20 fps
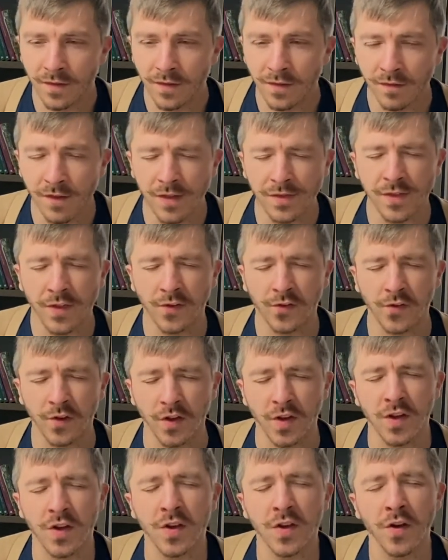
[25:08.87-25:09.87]
let the
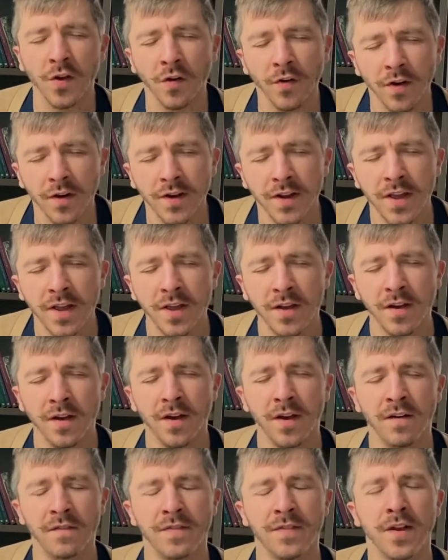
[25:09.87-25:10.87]
security
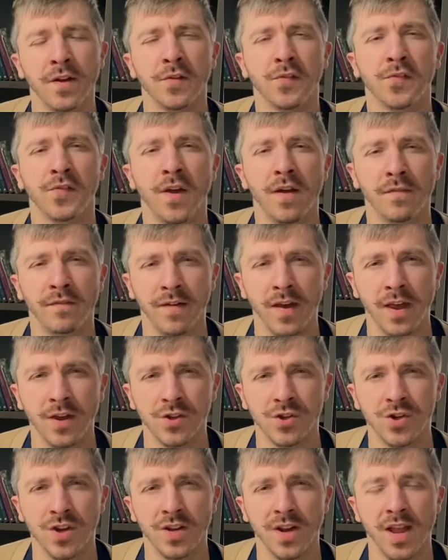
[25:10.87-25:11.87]
of their salvation